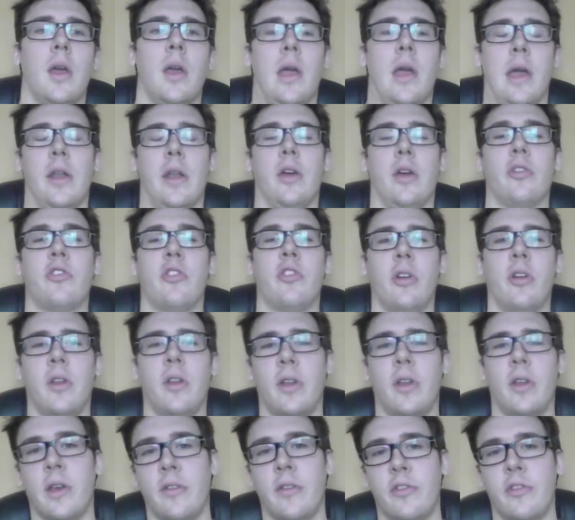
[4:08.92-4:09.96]
An
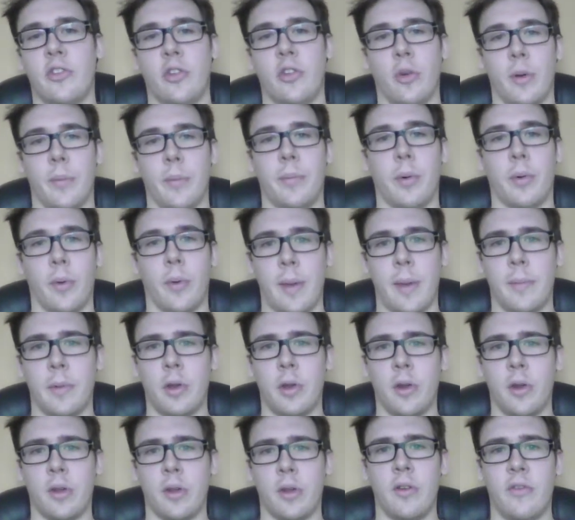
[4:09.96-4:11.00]
alternative to a
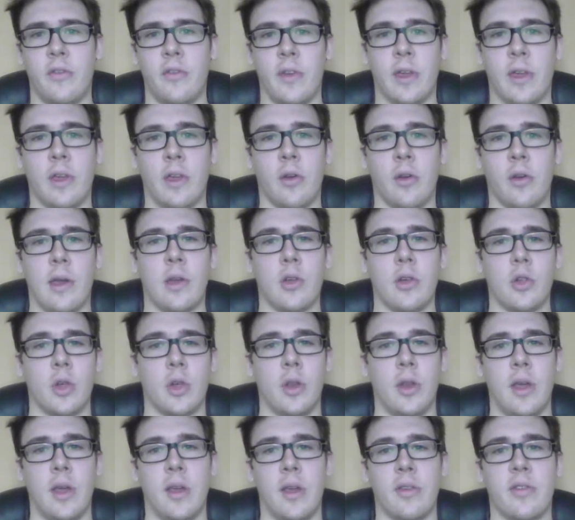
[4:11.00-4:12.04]
perimeter
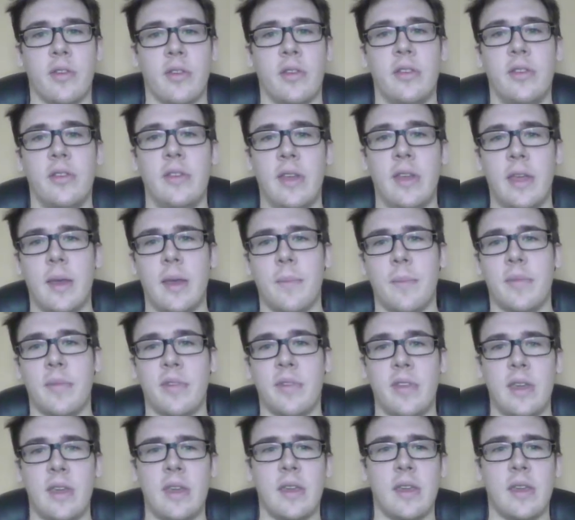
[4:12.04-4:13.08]
configuration is a
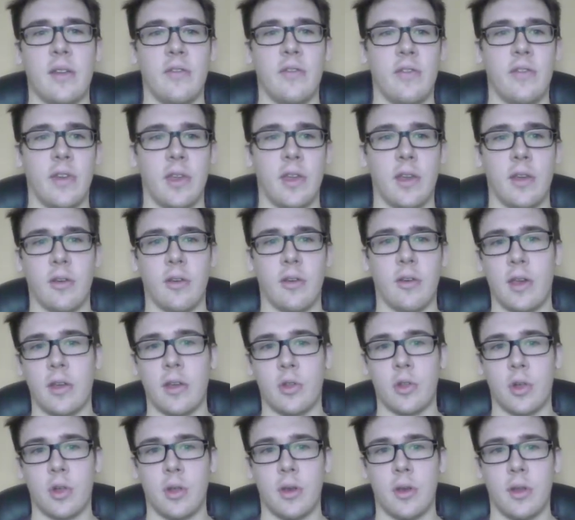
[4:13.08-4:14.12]
DMZ
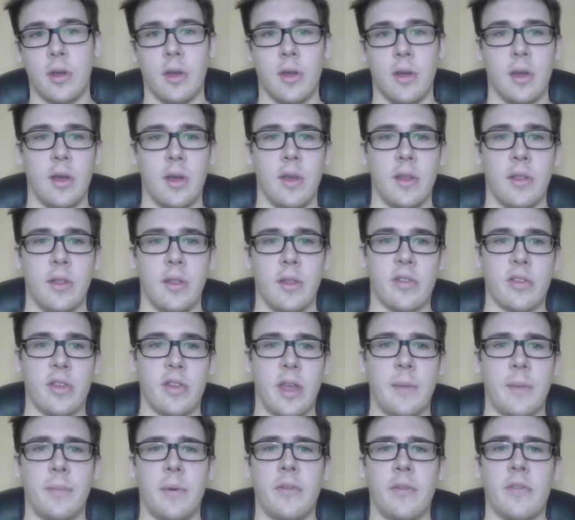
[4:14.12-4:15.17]
configuration. This
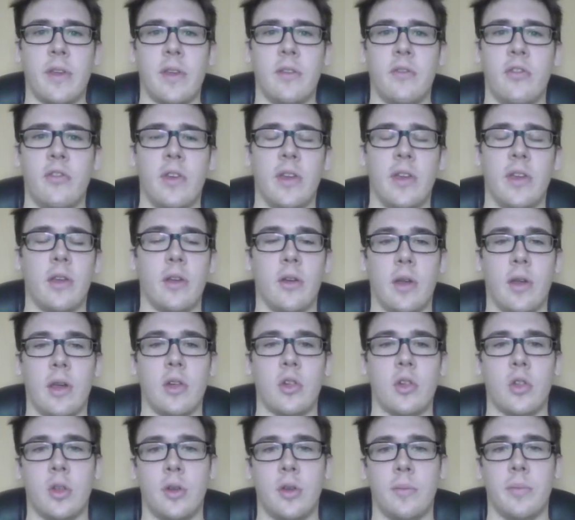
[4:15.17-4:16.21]
type of
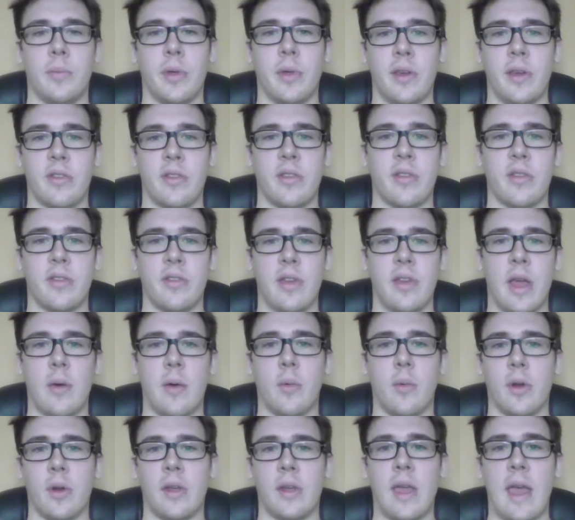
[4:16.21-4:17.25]
configuration places
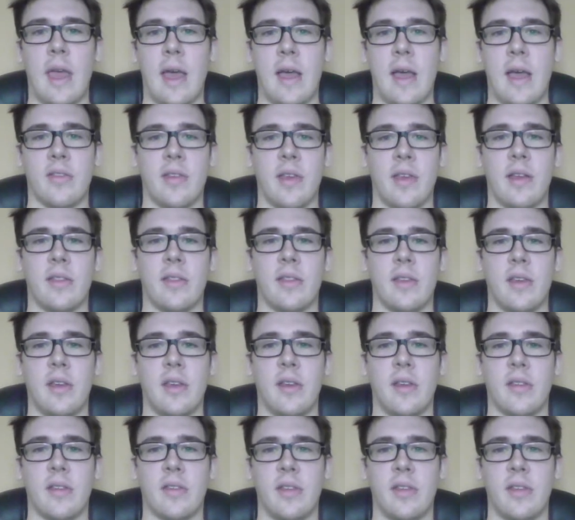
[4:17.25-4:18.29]
network assets
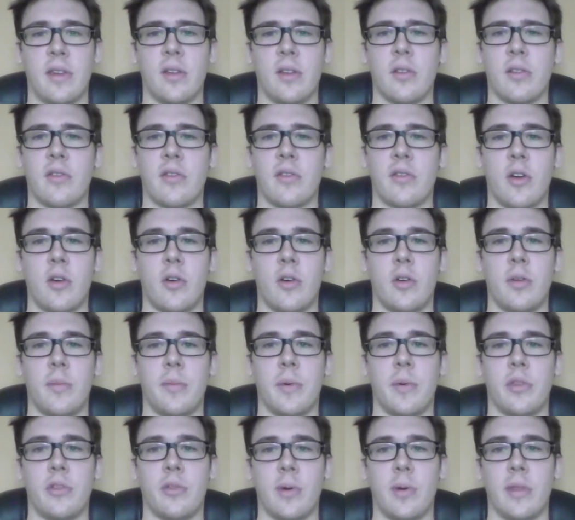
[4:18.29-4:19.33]
in a single zone
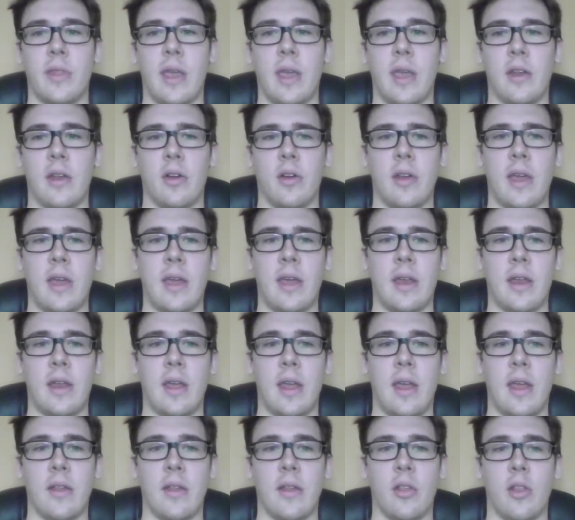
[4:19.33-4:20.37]
between the internet
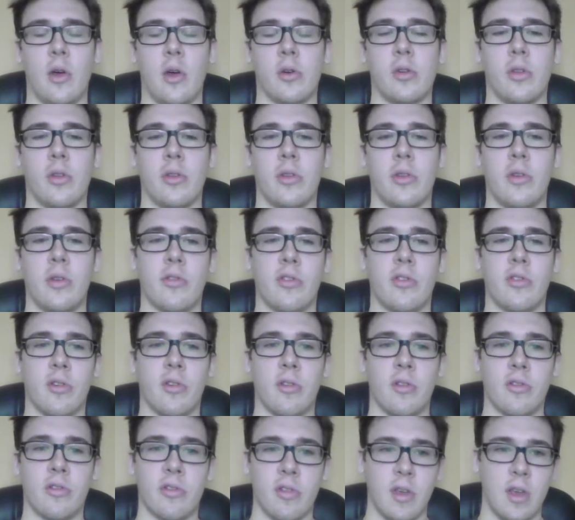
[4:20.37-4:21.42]
and local
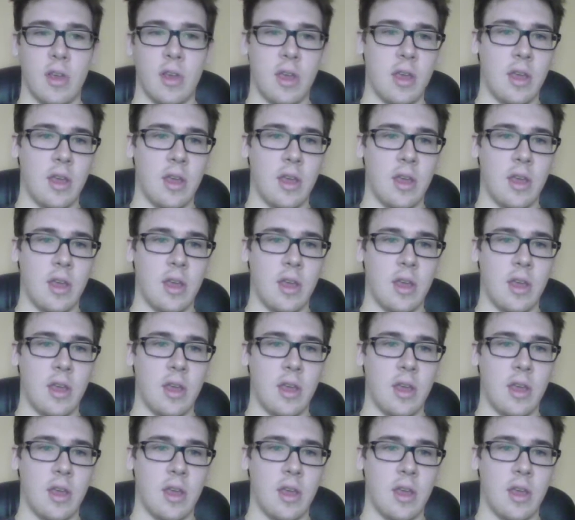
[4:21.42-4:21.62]
users.